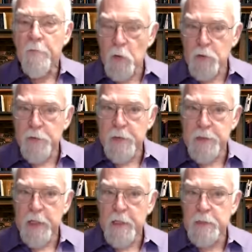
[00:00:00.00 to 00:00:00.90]
Evolutionary
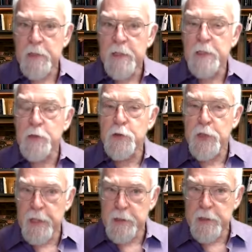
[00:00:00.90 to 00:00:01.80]
change is
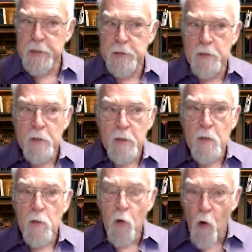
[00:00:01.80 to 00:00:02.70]
changing
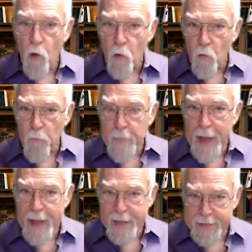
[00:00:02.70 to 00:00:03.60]
the whole
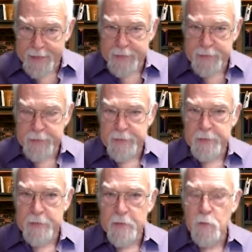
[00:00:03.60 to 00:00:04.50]
package
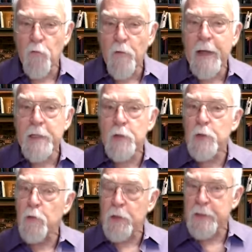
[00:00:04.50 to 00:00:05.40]
trying
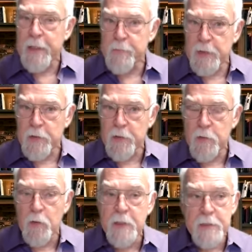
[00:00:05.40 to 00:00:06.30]
to or attempting
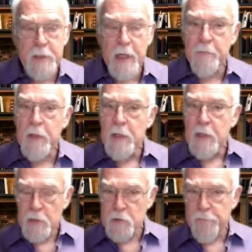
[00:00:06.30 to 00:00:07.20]
to. This time
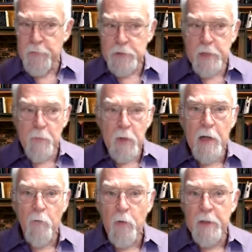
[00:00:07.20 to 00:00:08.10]
is the first time we
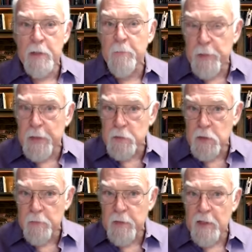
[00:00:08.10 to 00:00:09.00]
have one that
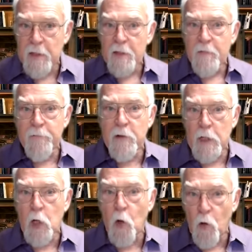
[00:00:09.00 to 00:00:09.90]
appears to be
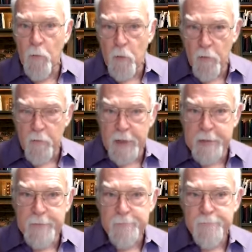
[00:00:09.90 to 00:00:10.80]
fairly global,
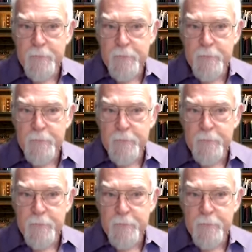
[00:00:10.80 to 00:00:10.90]
right?